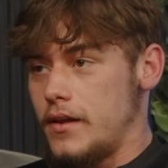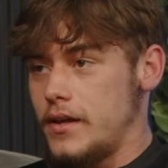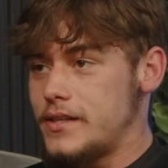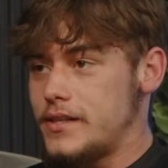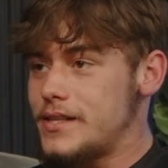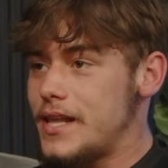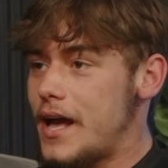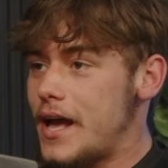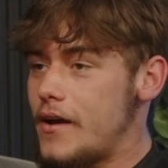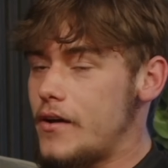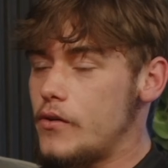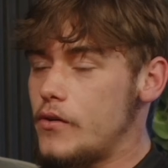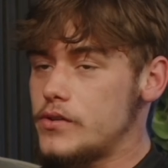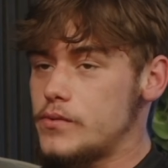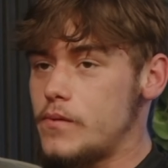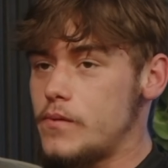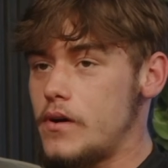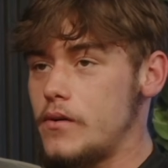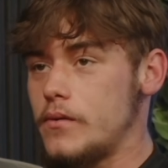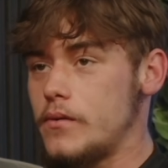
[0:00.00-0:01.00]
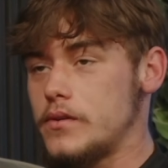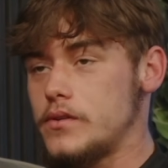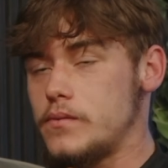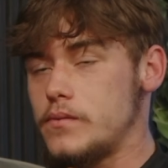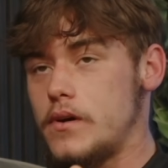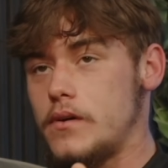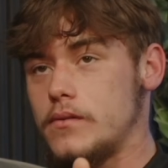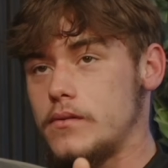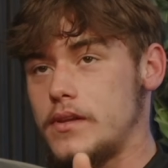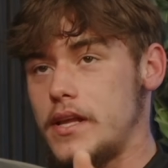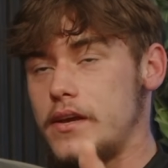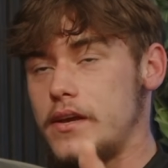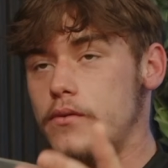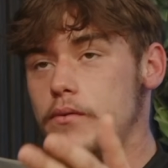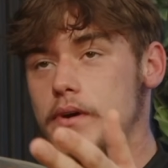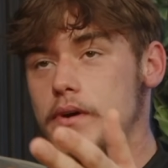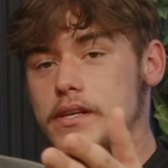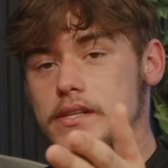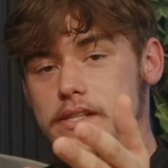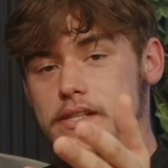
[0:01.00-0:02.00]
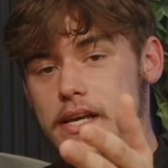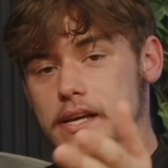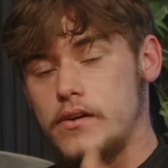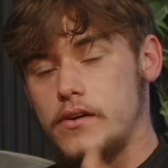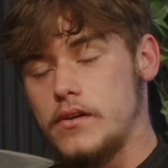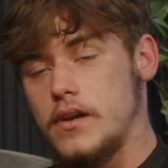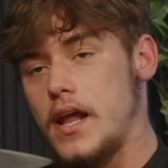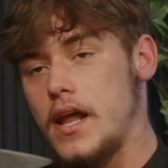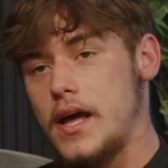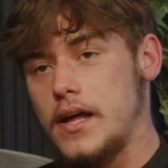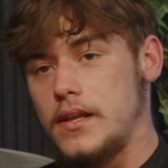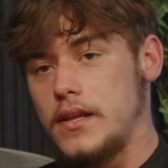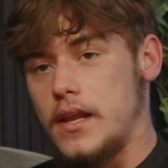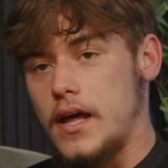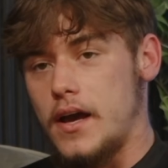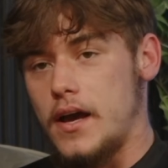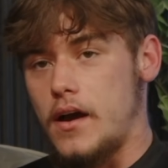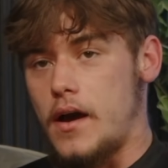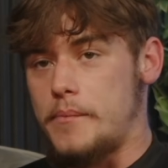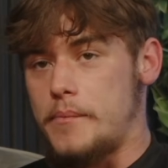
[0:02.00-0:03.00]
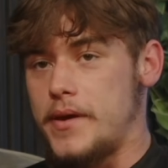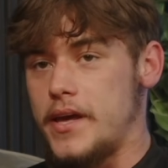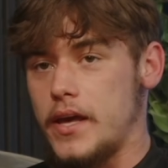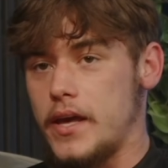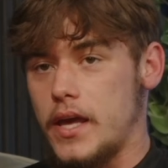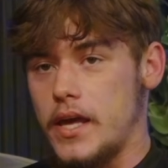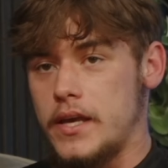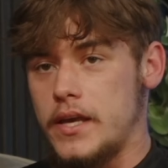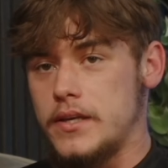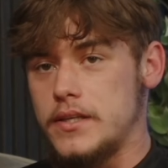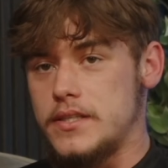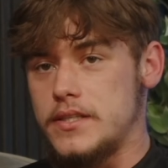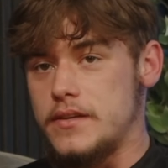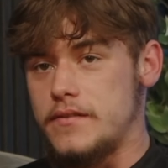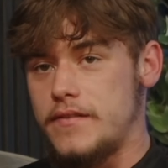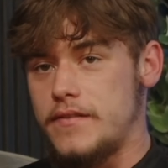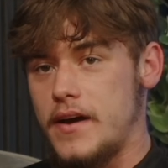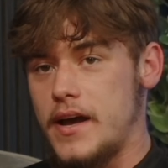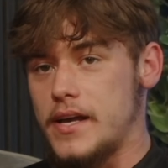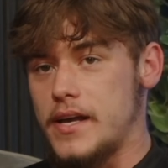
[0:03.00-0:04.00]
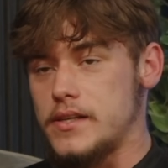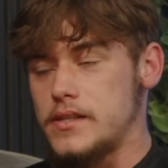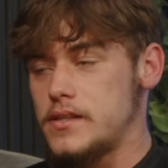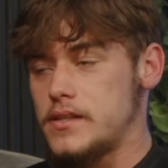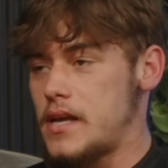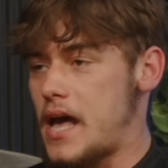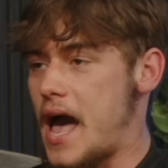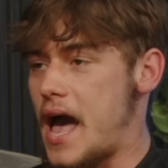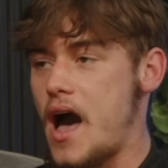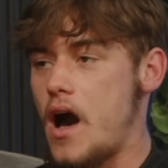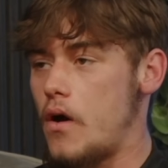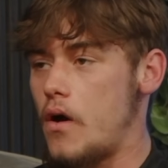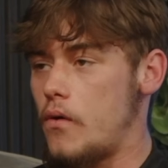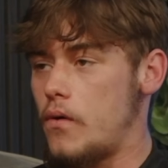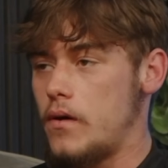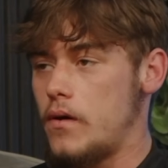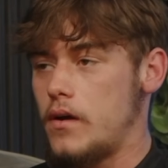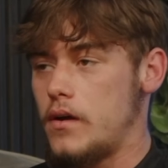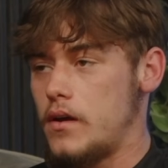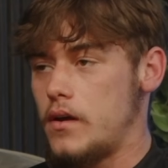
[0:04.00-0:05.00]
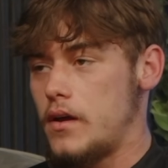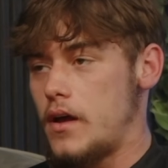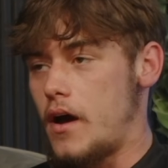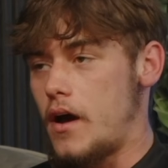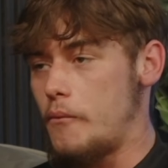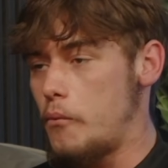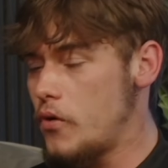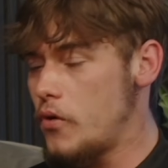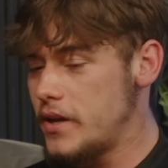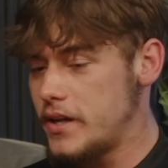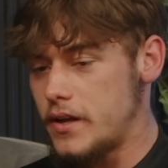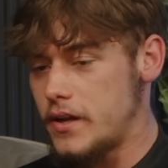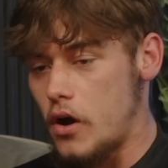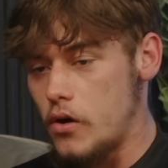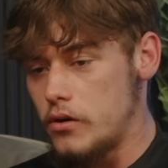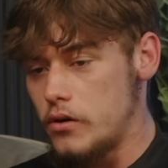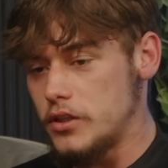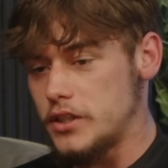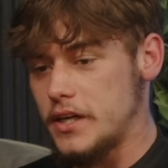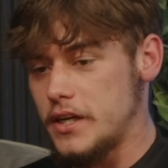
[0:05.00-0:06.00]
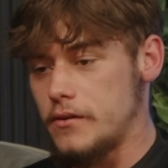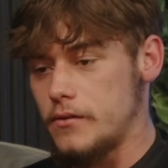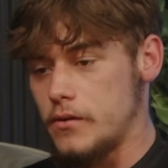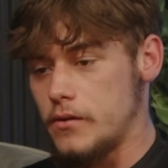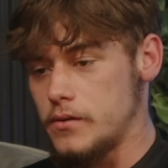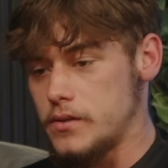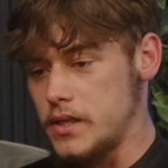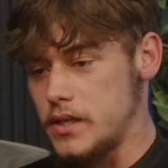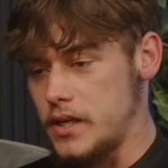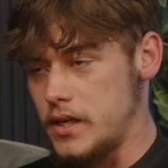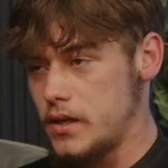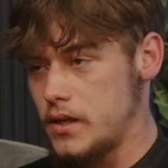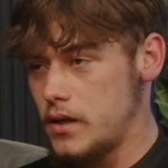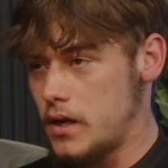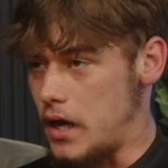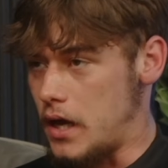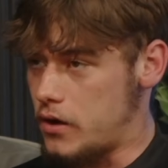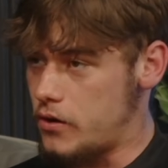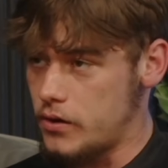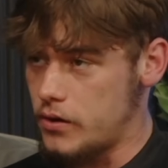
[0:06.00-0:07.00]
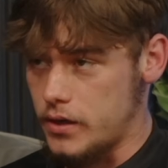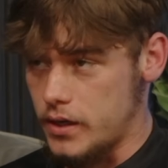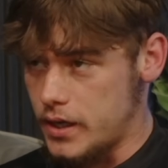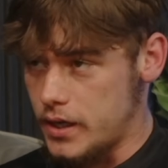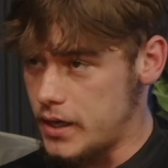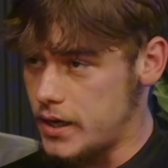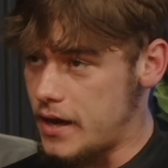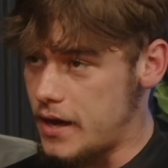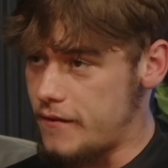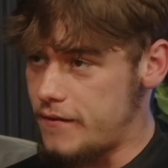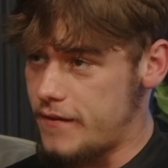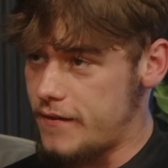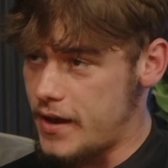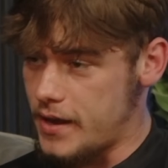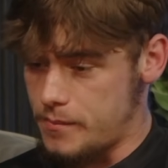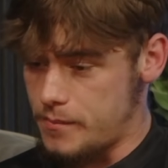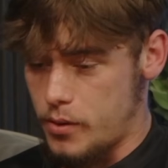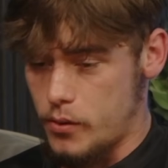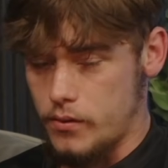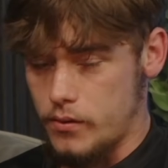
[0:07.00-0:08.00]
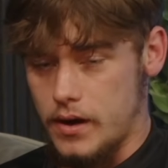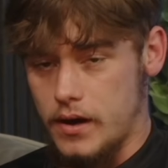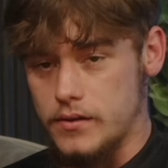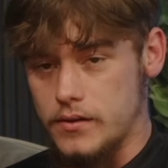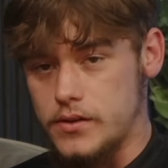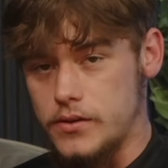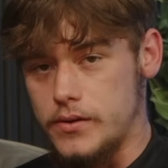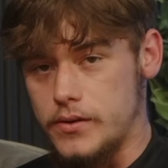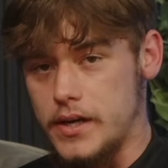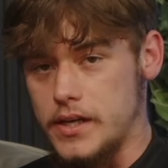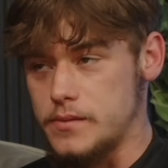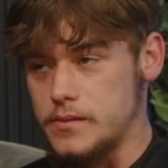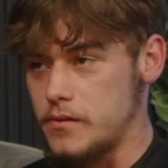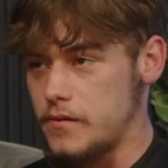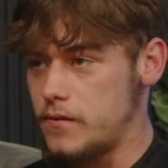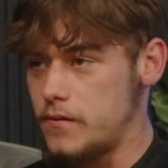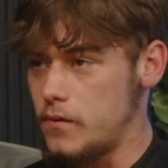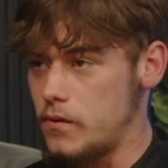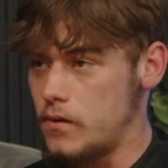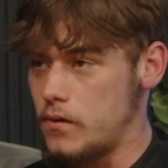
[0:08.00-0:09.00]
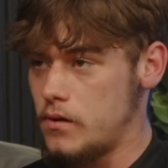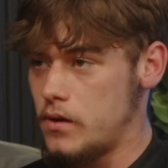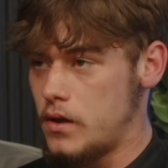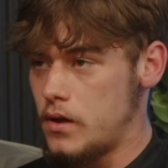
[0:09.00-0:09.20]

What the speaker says: It's like as well. They always say online like I pick easy fights. How? I wanted OJ Rose. I couldn't get that fight. He pulled out 2 days before.